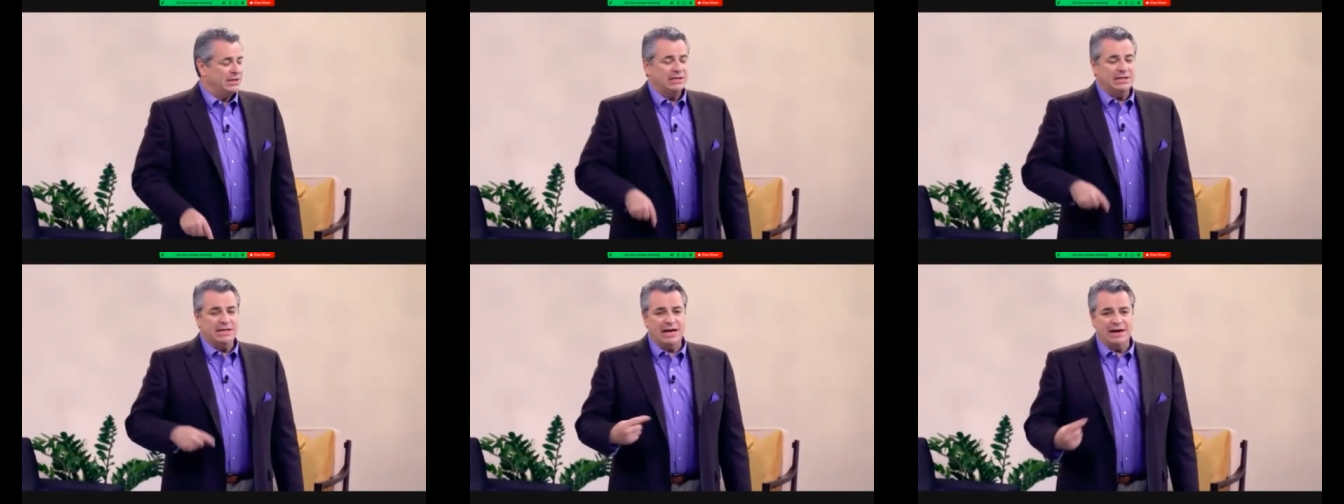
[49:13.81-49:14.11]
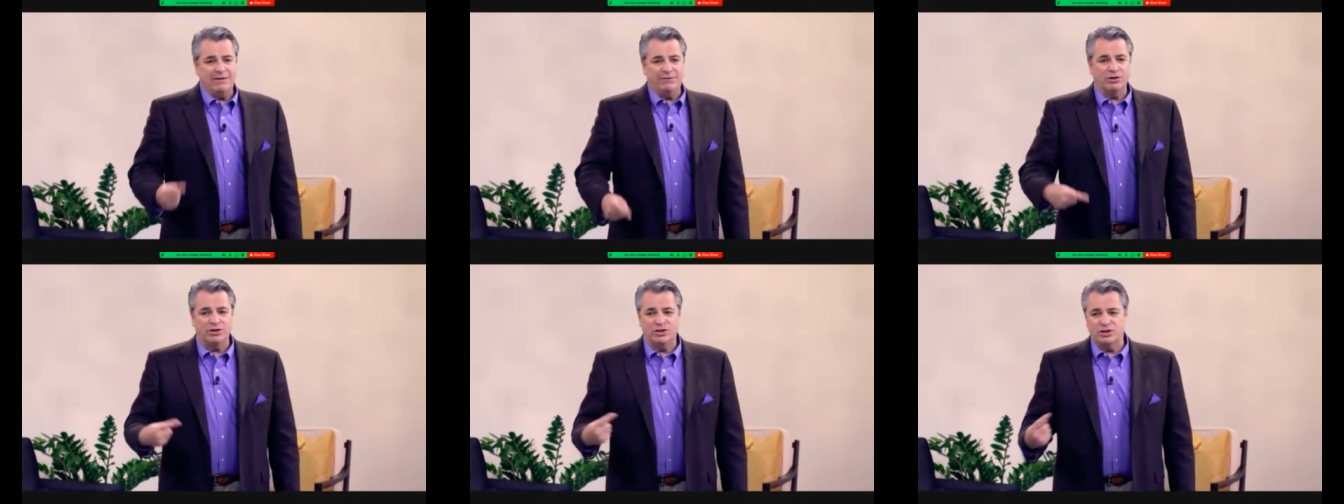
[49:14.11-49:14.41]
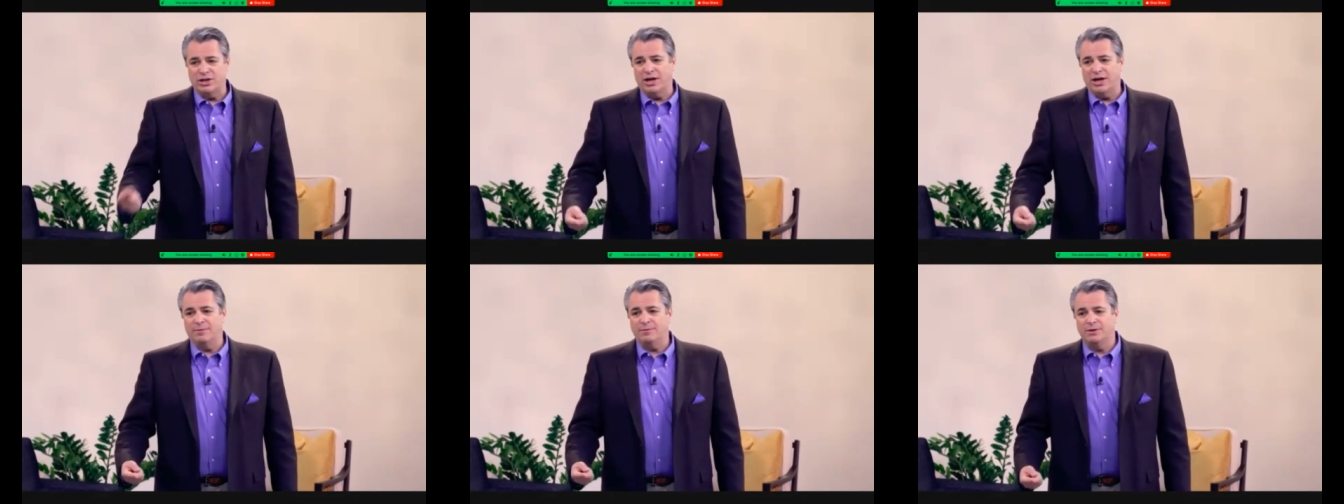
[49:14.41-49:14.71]
Never
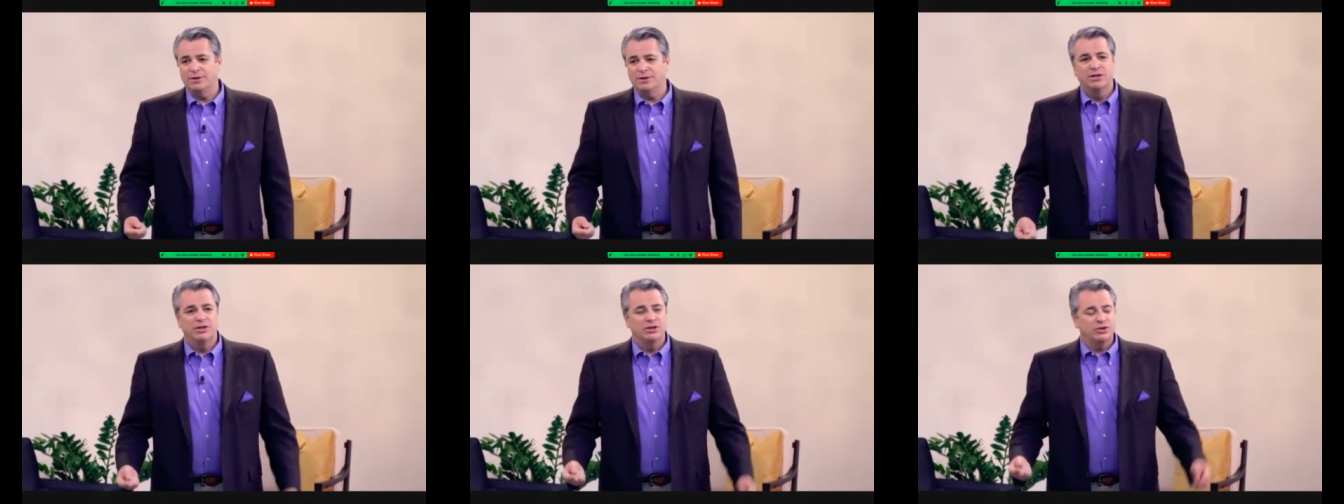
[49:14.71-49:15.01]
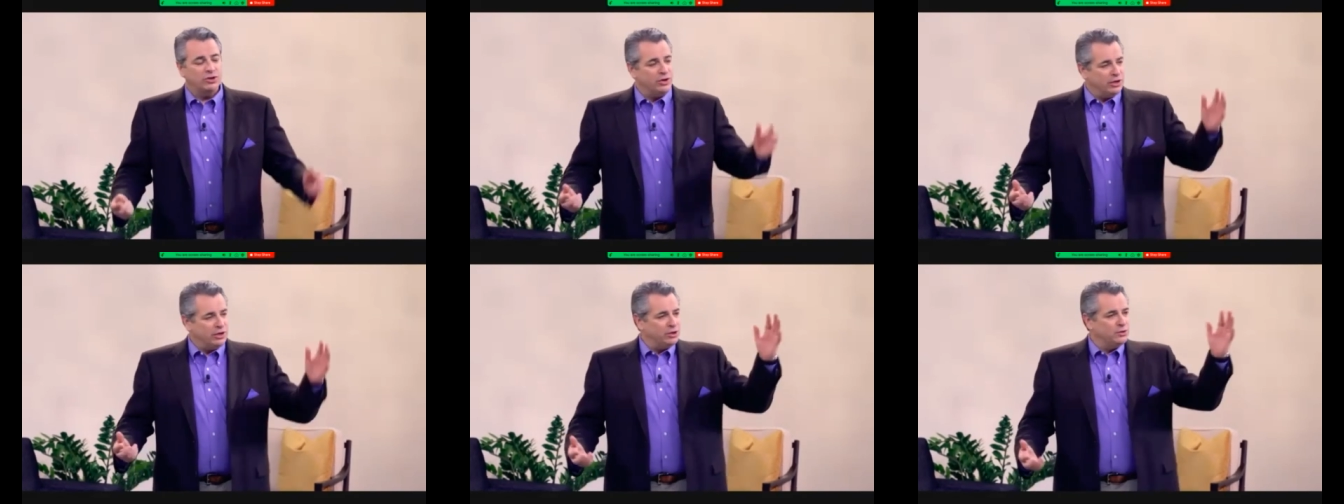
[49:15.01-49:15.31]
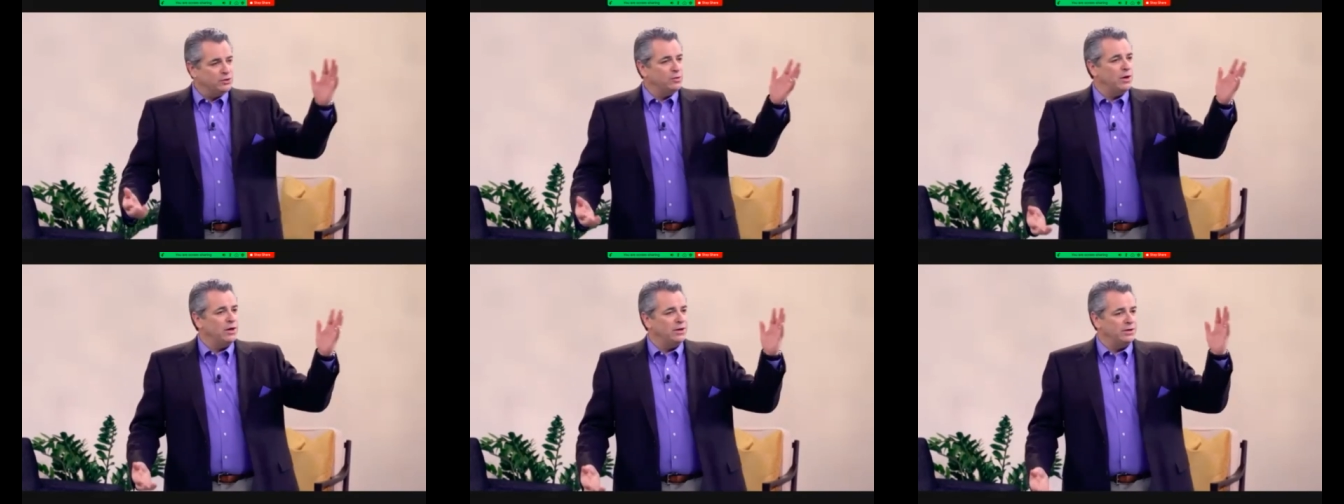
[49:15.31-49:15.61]
stopped. So
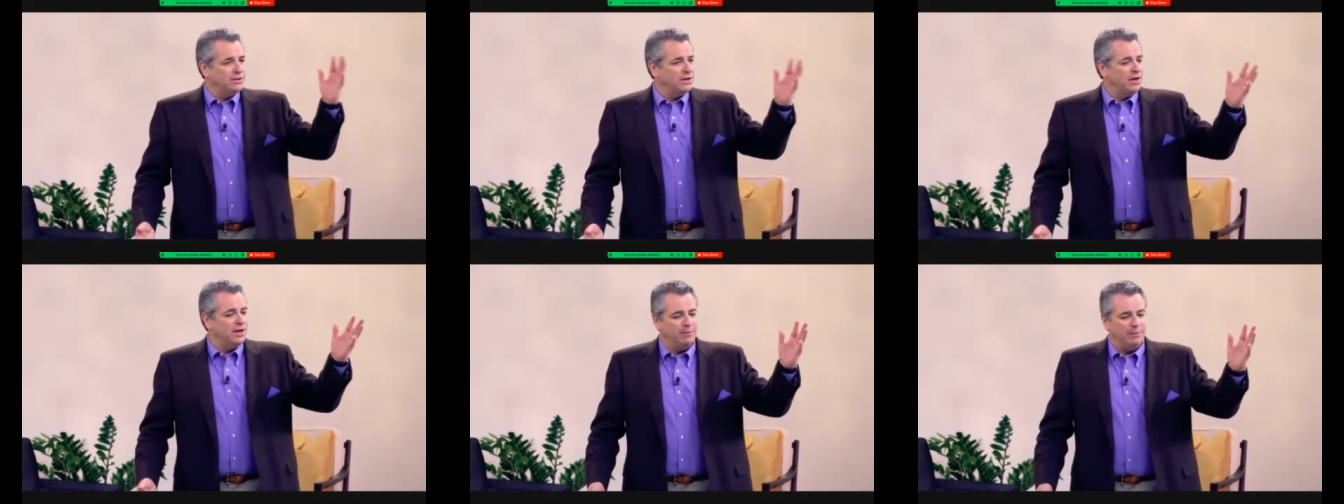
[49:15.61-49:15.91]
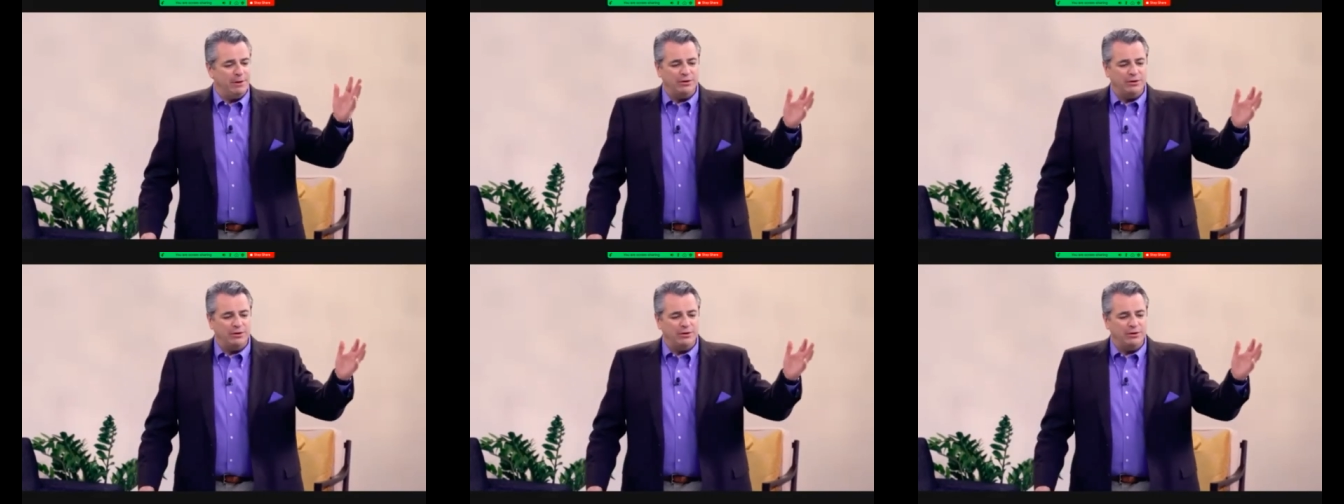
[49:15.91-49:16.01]
here's what it's all